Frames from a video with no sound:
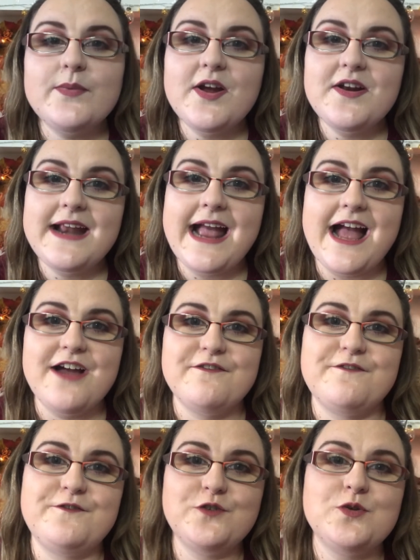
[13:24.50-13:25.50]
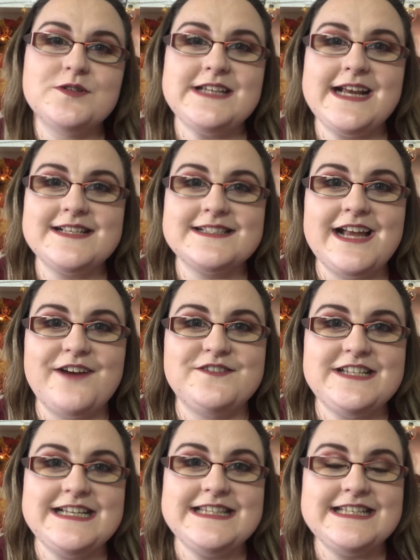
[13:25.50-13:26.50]
we only have 4 days
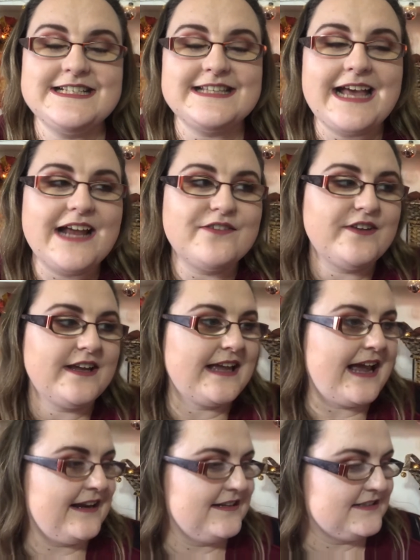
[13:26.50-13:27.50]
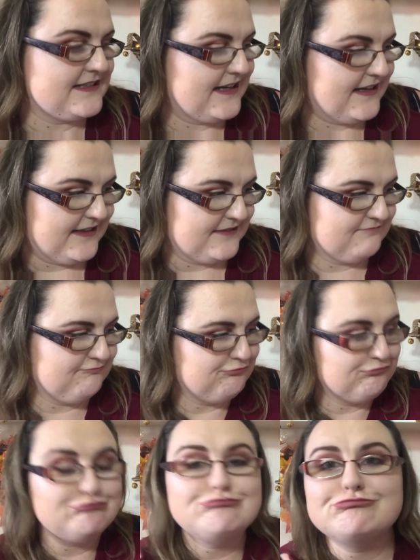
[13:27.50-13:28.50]
left in this advent calendar.
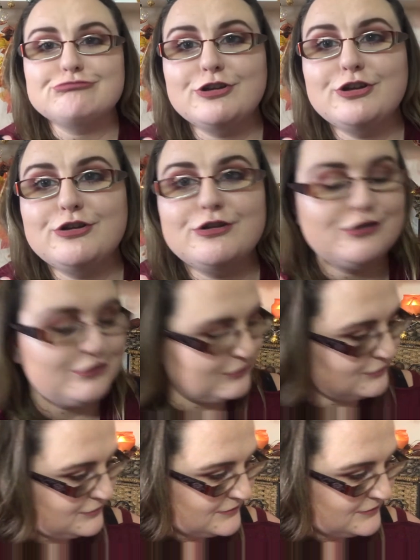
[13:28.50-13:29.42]
Aww.